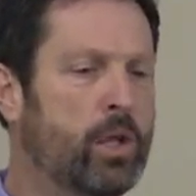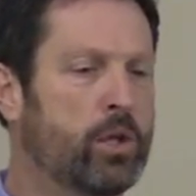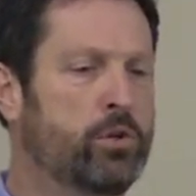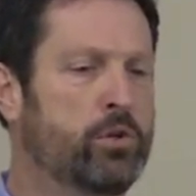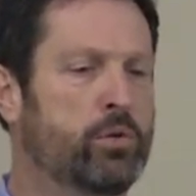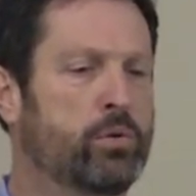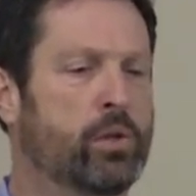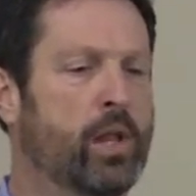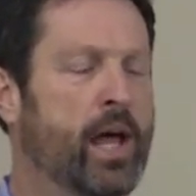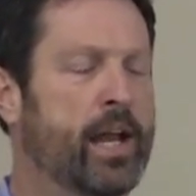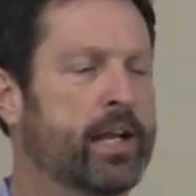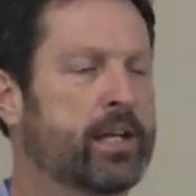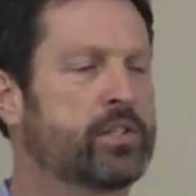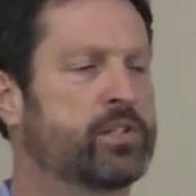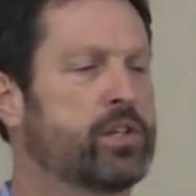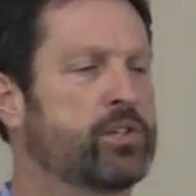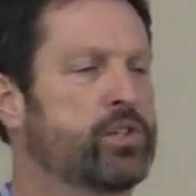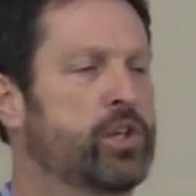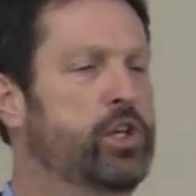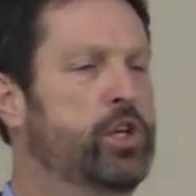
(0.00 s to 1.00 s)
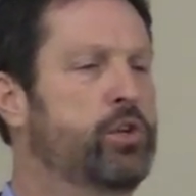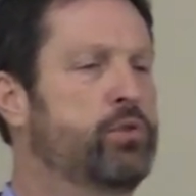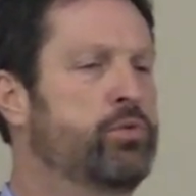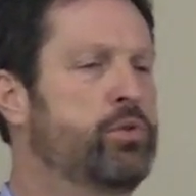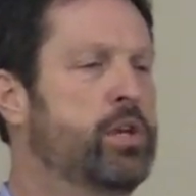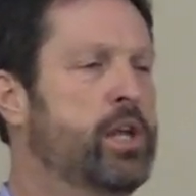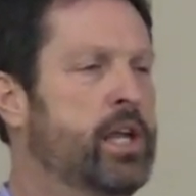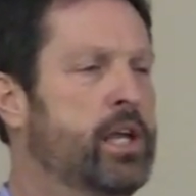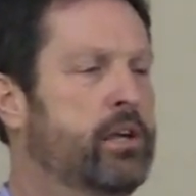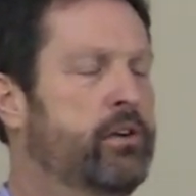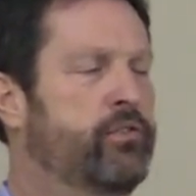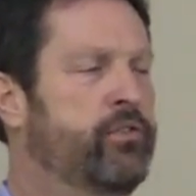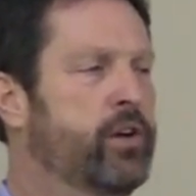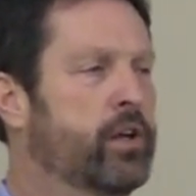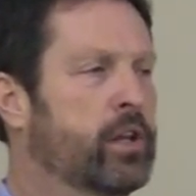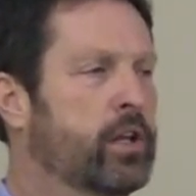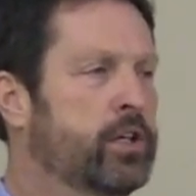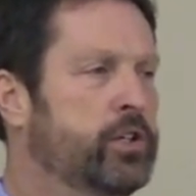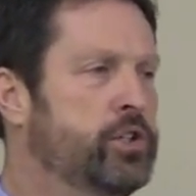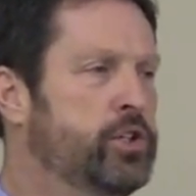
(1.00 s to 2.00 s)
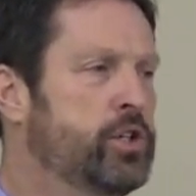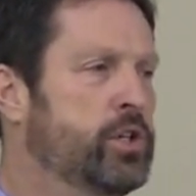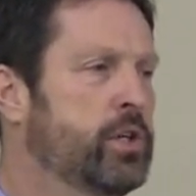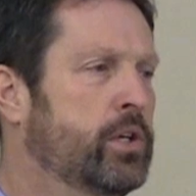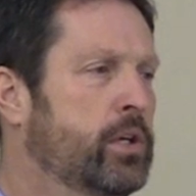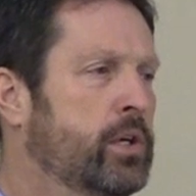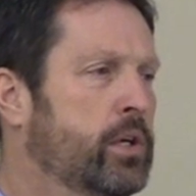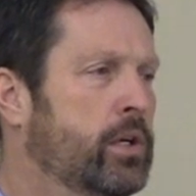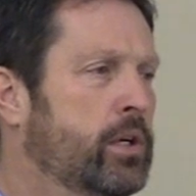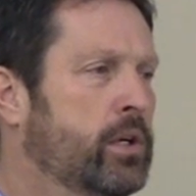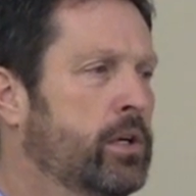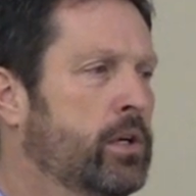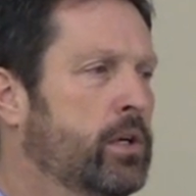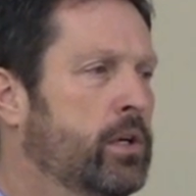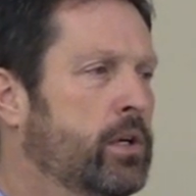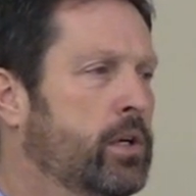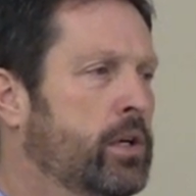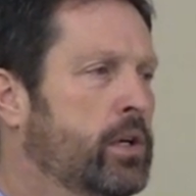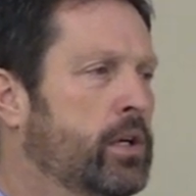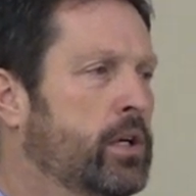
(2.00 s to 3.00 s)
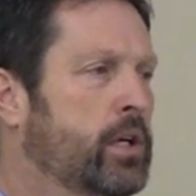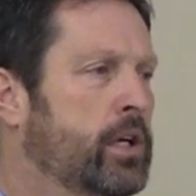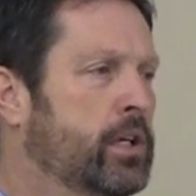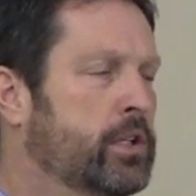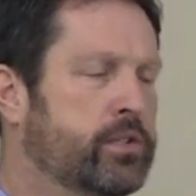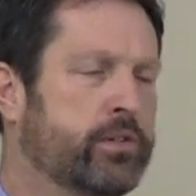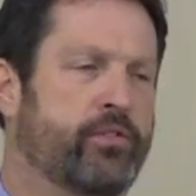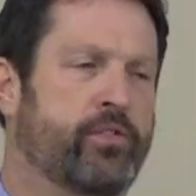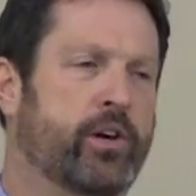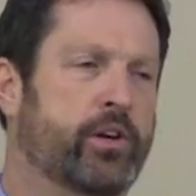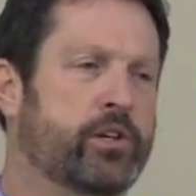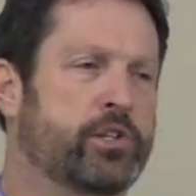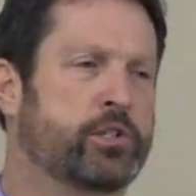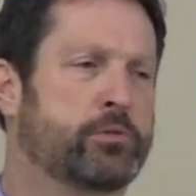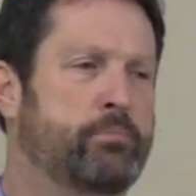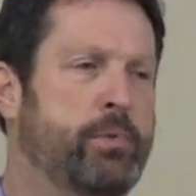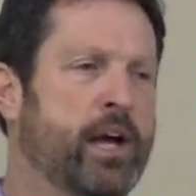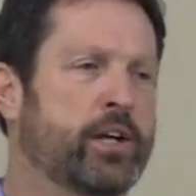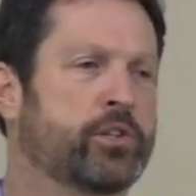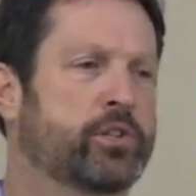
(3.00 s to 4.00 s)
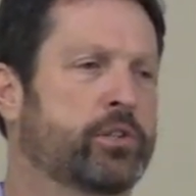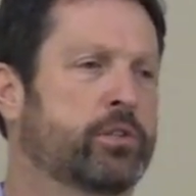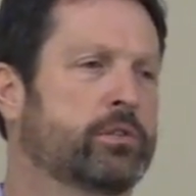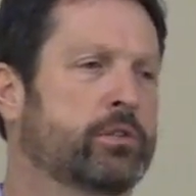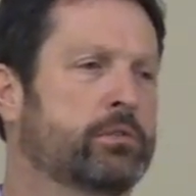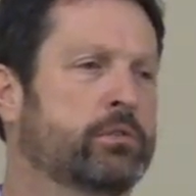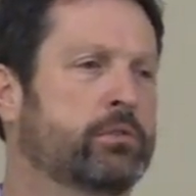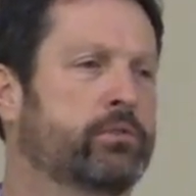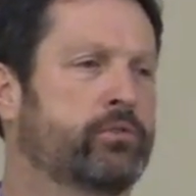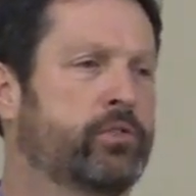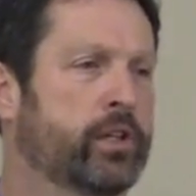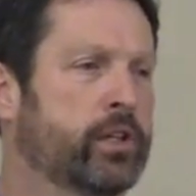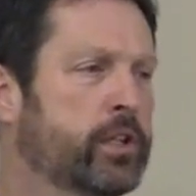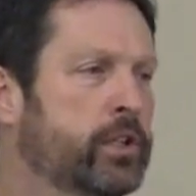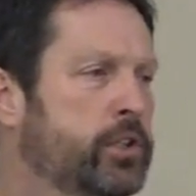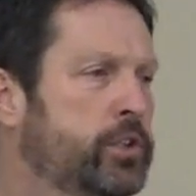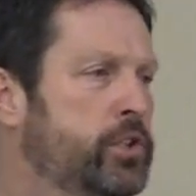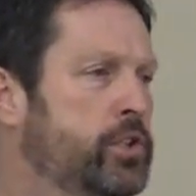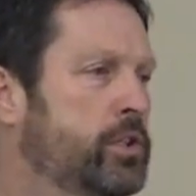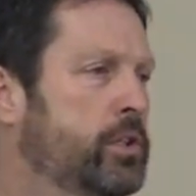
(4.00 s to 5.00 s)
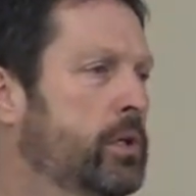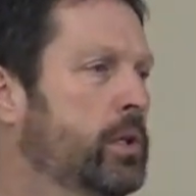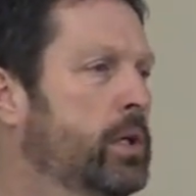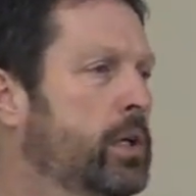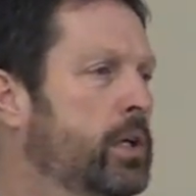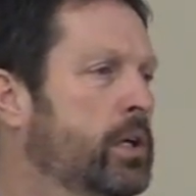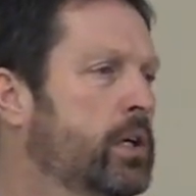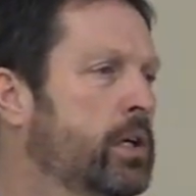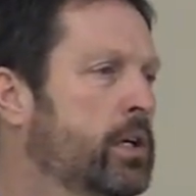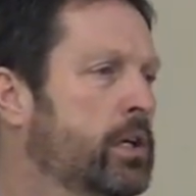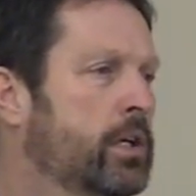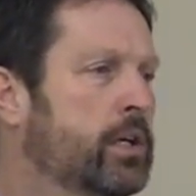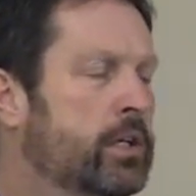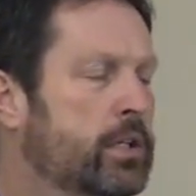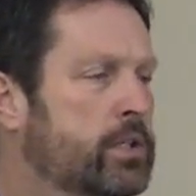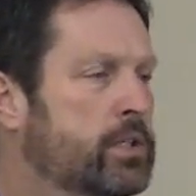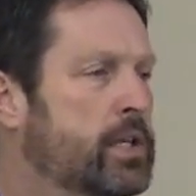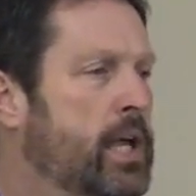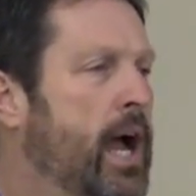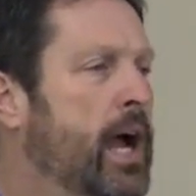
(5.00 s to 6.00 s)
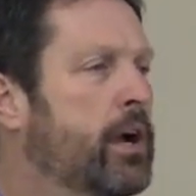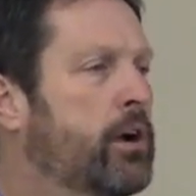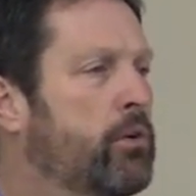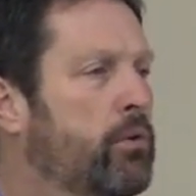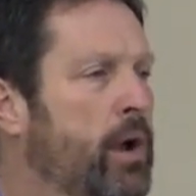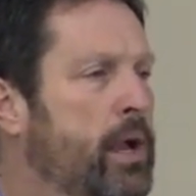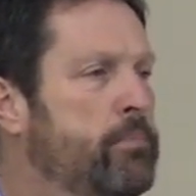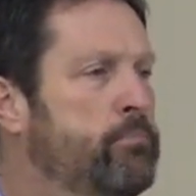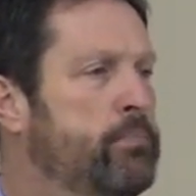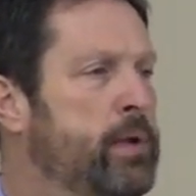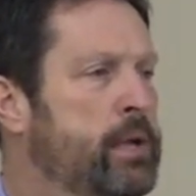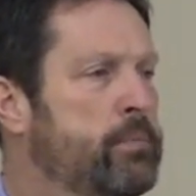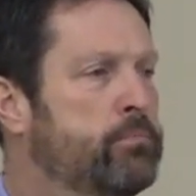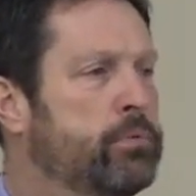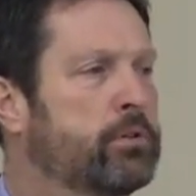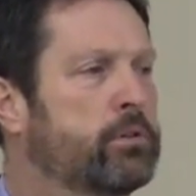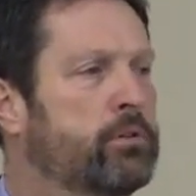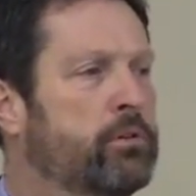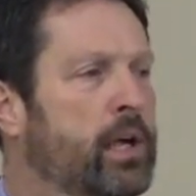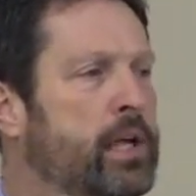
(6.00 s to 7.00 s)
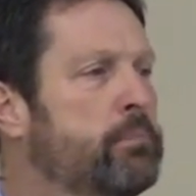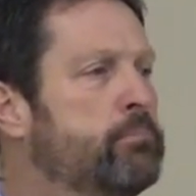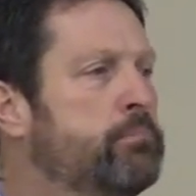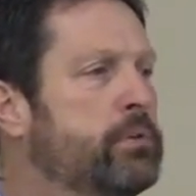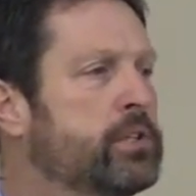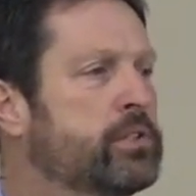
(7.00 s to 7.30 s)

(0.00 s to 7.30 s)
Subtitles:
New Lenox is a unique village. It's a very special village. It's got great people, great